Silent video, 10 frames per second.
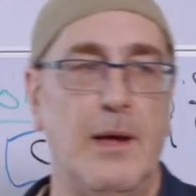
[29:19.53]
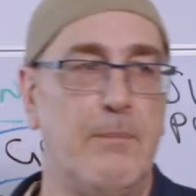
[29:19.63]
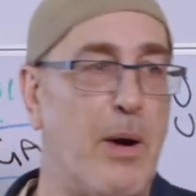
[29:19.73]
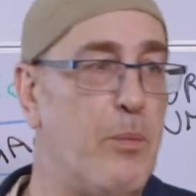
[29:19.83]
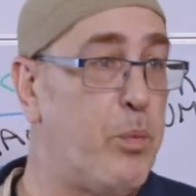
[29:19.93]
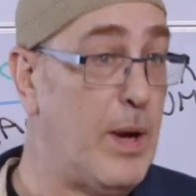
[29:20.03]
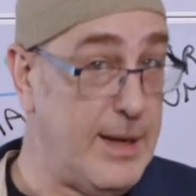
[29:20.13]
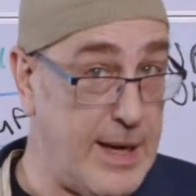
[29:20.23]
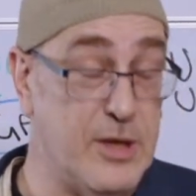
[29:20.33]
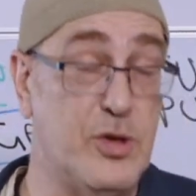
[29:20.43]
But we
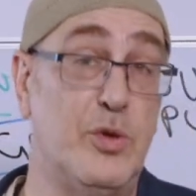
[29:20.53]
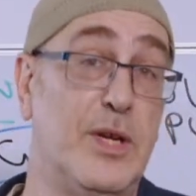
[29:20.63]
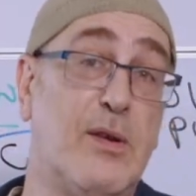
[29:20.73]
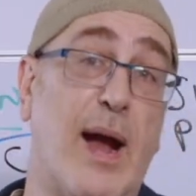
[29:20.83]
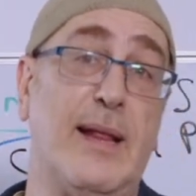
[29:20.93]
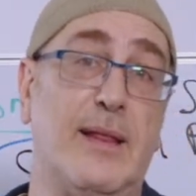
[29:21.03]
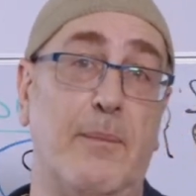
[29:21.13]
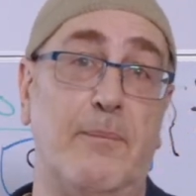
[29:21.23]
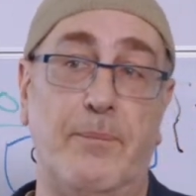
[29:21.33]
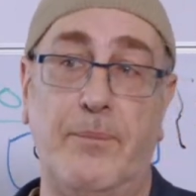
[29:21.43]
need to degrade them.
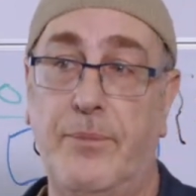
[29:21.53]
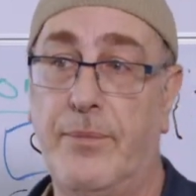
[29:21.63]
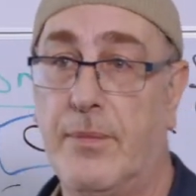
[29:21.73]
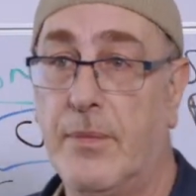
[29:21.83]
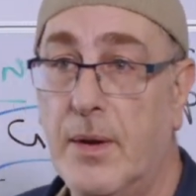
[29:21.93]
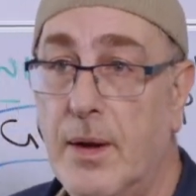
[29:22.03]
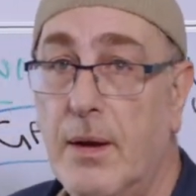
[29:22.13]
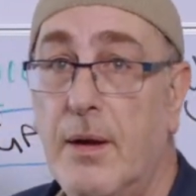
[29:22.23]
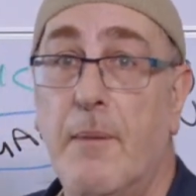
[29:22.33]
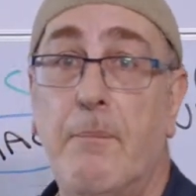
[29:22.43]

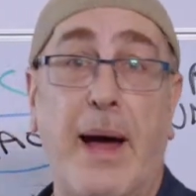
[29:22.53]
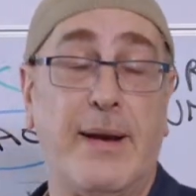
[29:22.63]
But